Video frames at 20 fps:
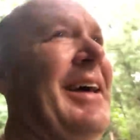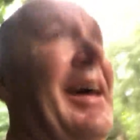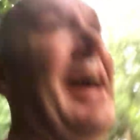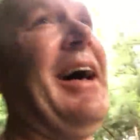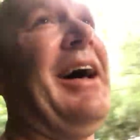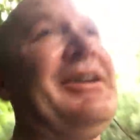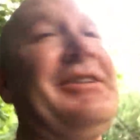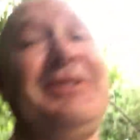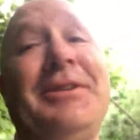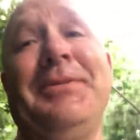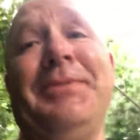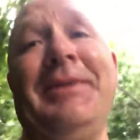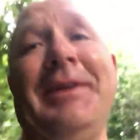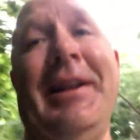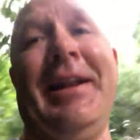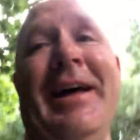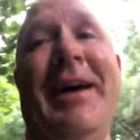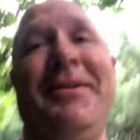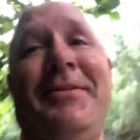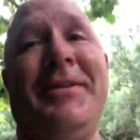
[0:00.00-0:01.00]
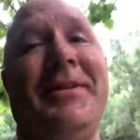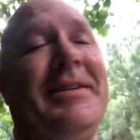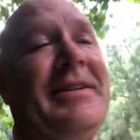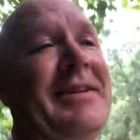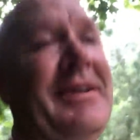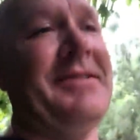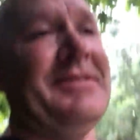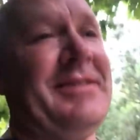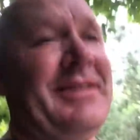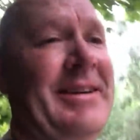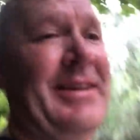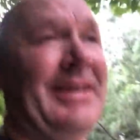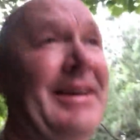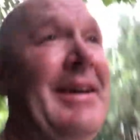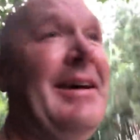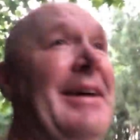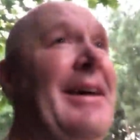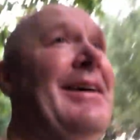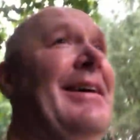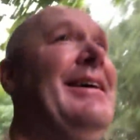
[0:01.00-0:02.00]
I shouldn't be laughing because,
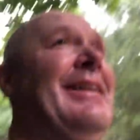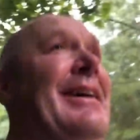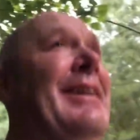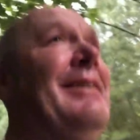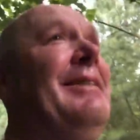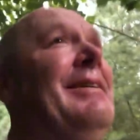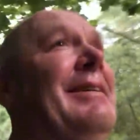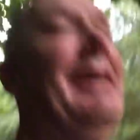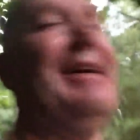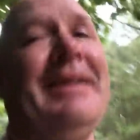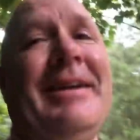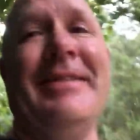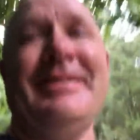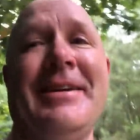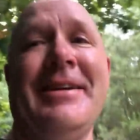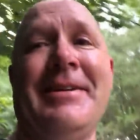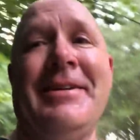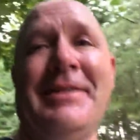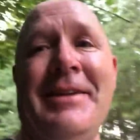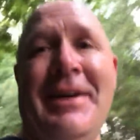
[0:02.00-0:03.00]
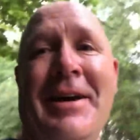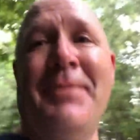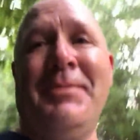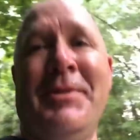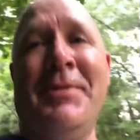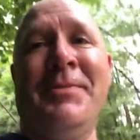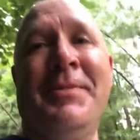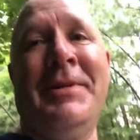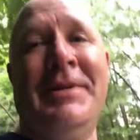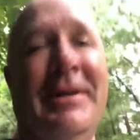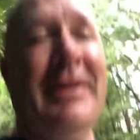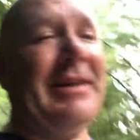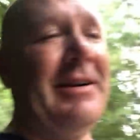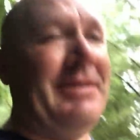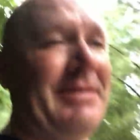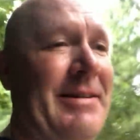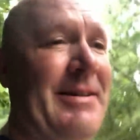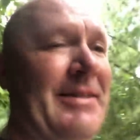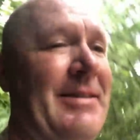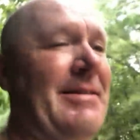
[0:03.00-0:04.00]
you know, I guess that could have happened to me. I
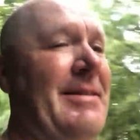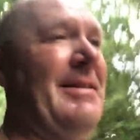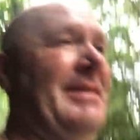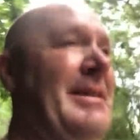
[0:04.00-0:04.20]
don't know.